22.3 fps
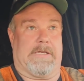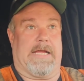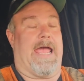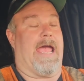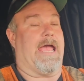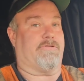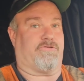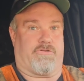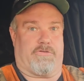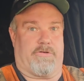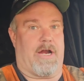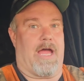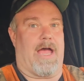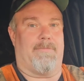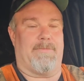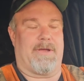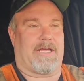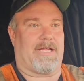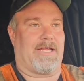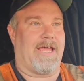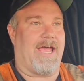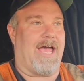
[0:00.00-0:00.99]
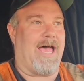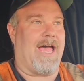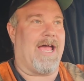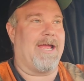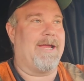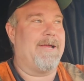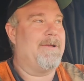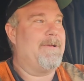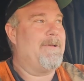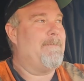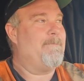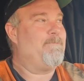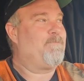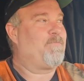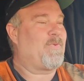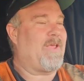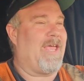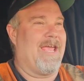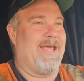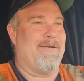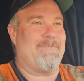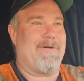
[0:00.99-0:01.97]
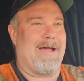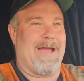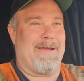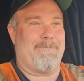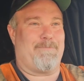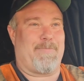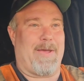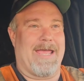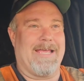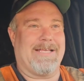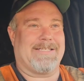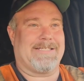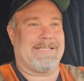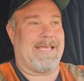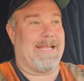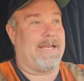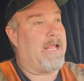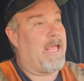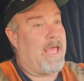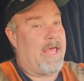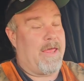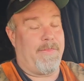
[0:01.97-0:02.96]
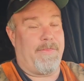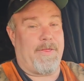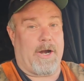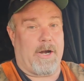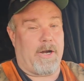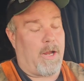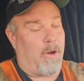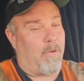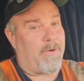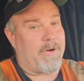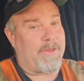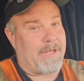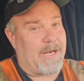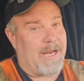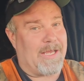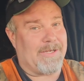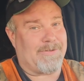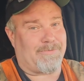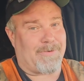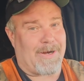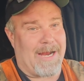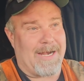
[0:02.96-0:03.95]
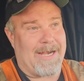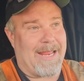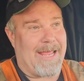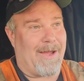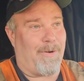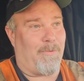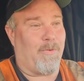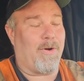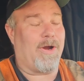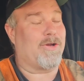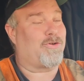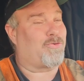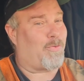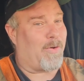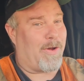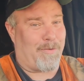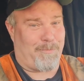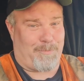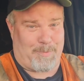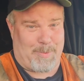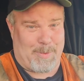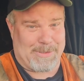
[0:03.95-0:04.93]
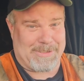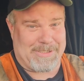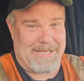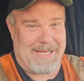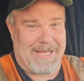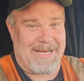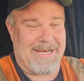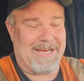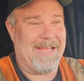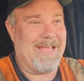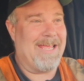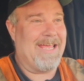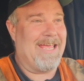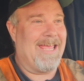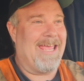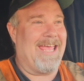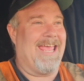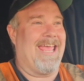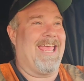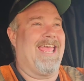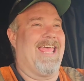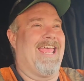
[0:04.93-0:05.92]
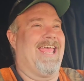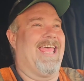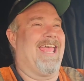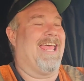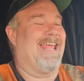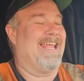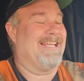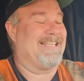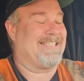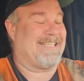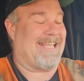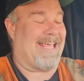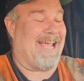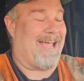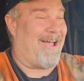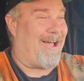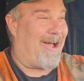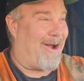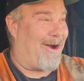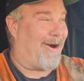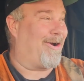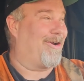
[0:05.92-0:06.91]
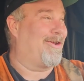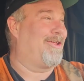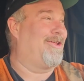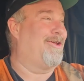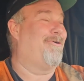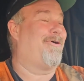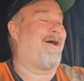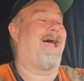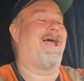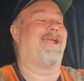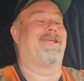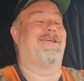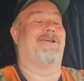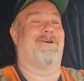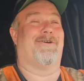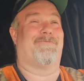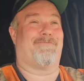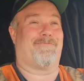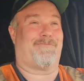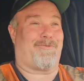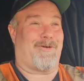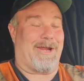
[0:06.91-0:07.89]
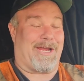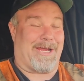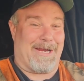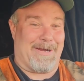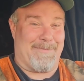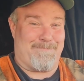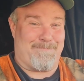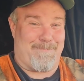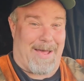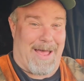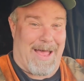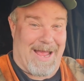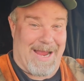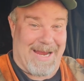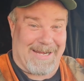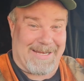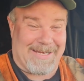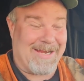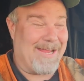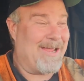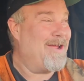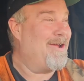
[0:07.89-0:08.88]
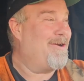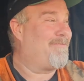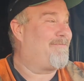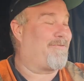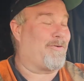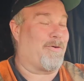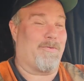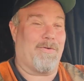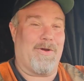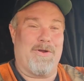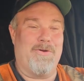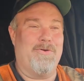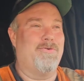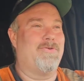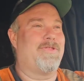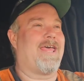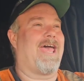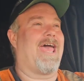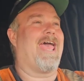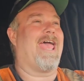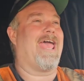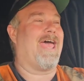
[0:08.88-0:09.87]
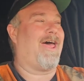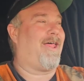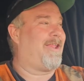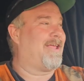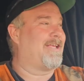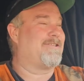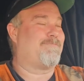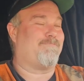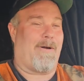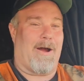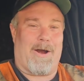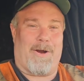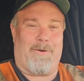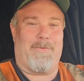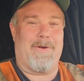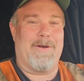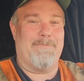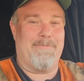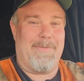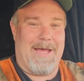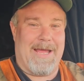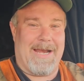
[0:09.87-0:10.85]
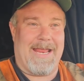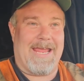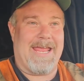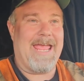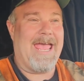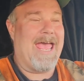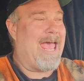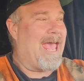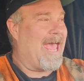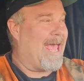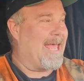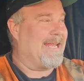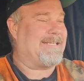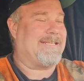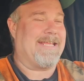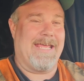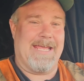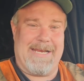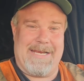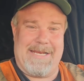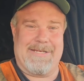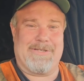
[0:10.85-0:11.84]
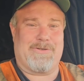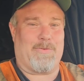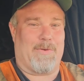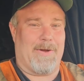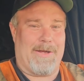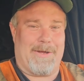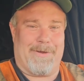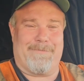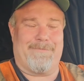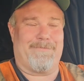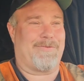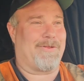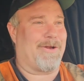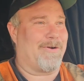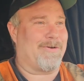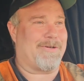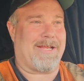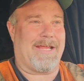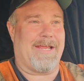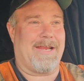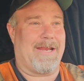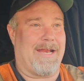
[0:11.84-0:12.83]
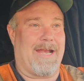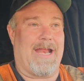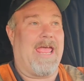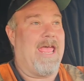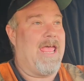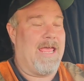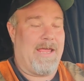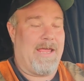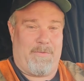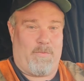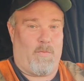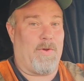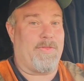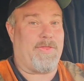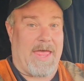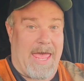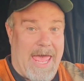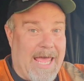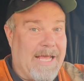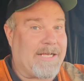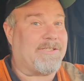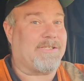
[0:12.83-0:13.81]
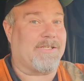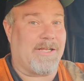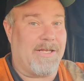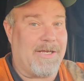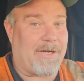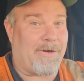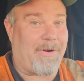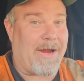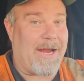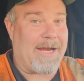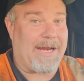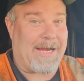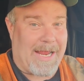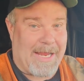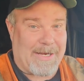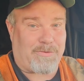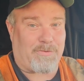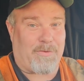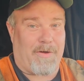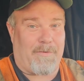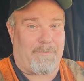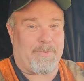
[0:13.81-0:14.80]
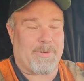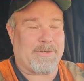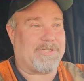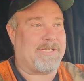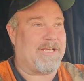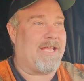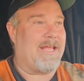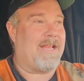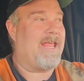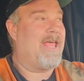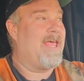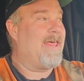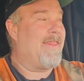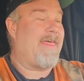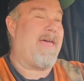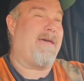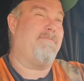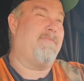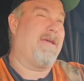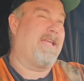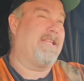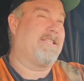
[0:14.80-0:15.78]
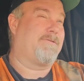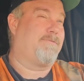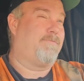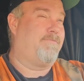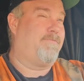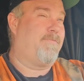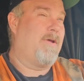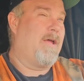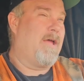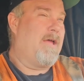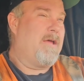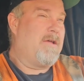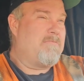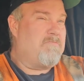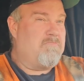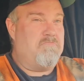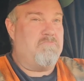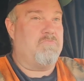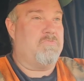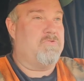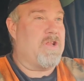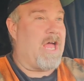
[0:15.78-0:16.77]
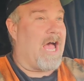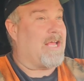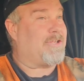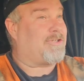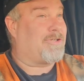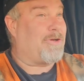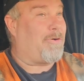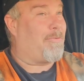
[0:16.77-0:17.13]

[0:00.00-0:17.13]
astronomically high. And my bank said, they're lower than us right now. We're at 12%. It's like, are you out of your freaking mind? For who the hell is borrowing money at 10 and 12, 13 with excellent credit at 12%? That means not